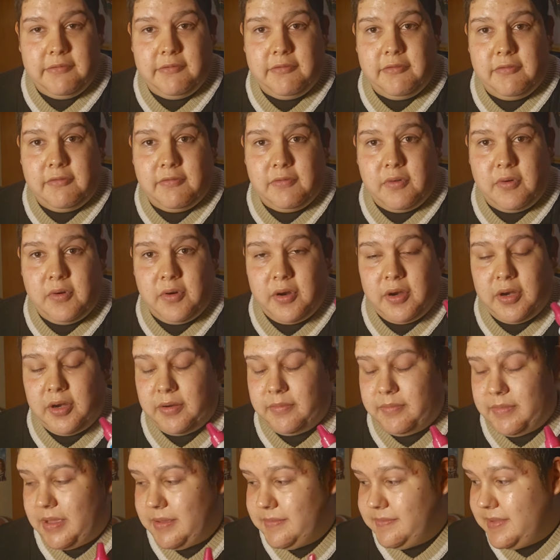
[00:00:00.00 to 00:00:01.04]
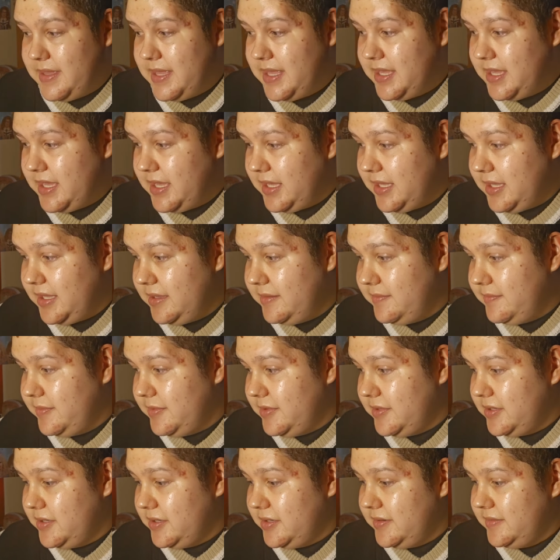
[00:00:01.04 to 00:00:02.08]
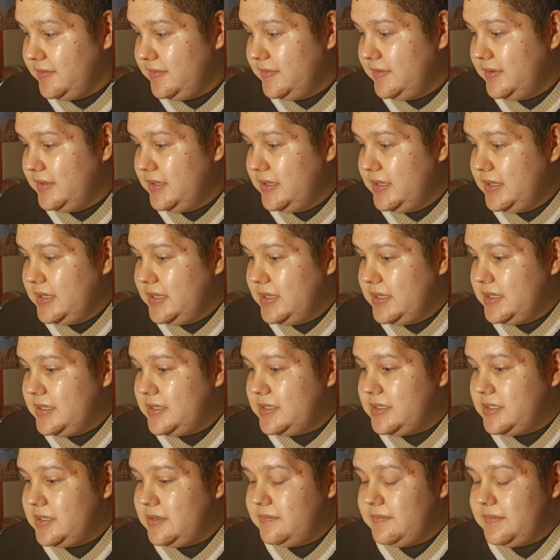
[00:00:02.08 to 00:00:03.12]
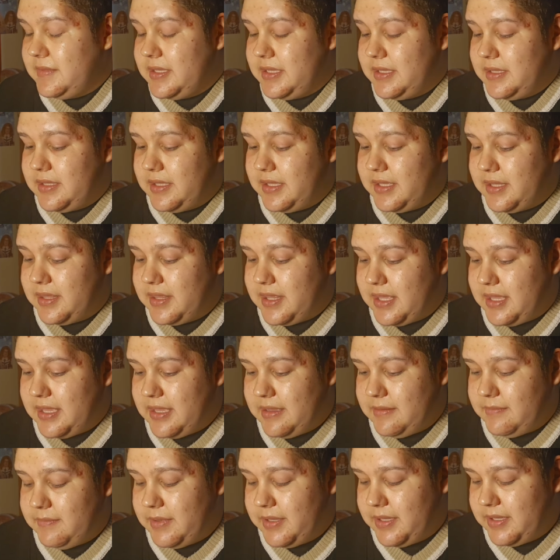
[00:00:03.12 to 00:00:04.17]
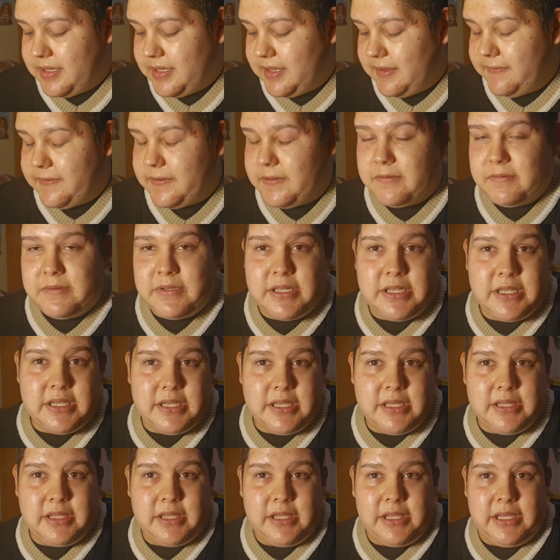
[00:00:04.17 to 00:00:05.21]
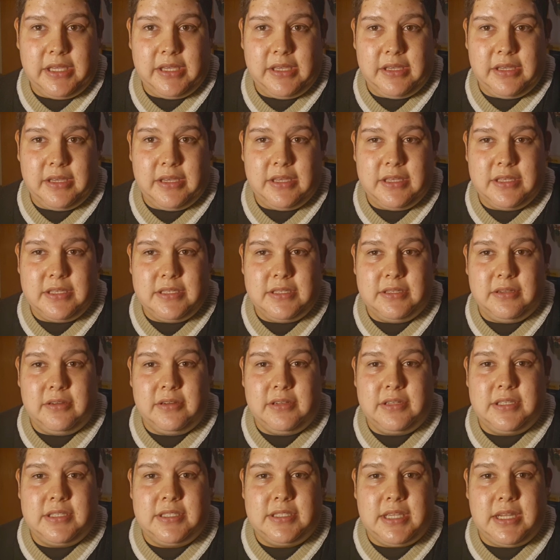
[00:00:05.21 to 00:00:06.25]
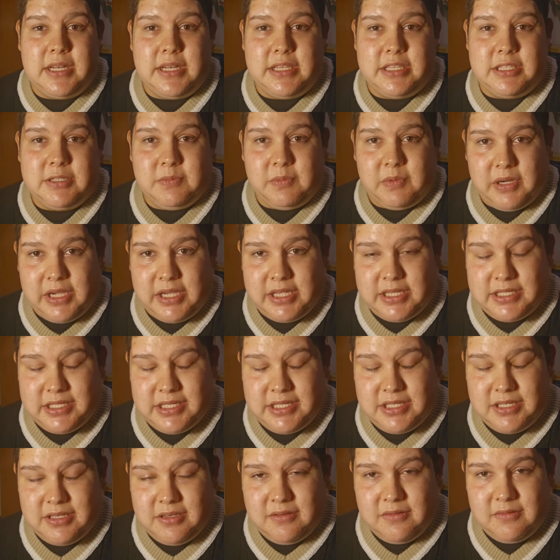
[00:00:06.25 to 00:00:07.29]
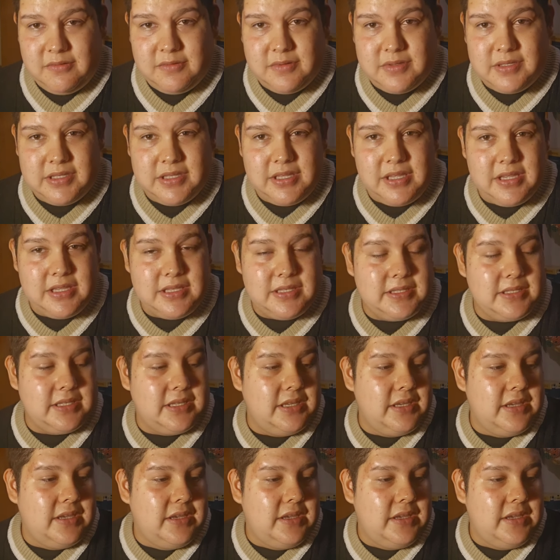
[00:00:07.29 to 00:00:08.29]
for my makeup or something like that. But if you need like a certain setting spray to use this